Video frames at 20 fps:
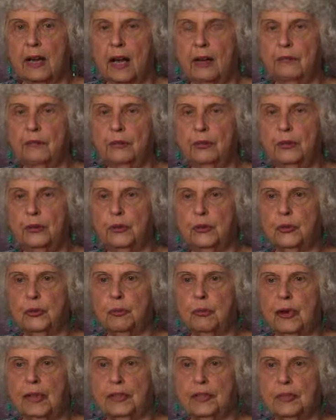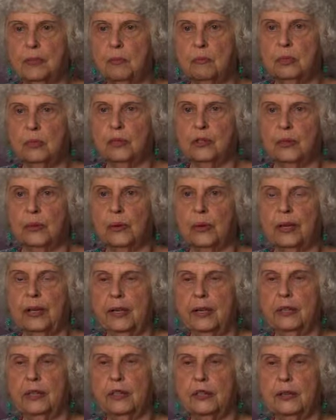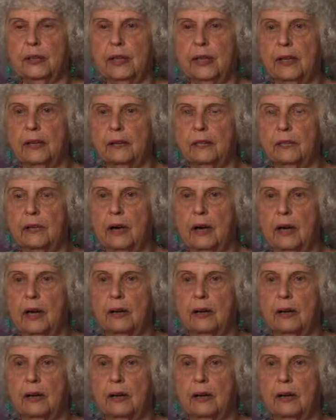I flew to Branson, Missouri and took in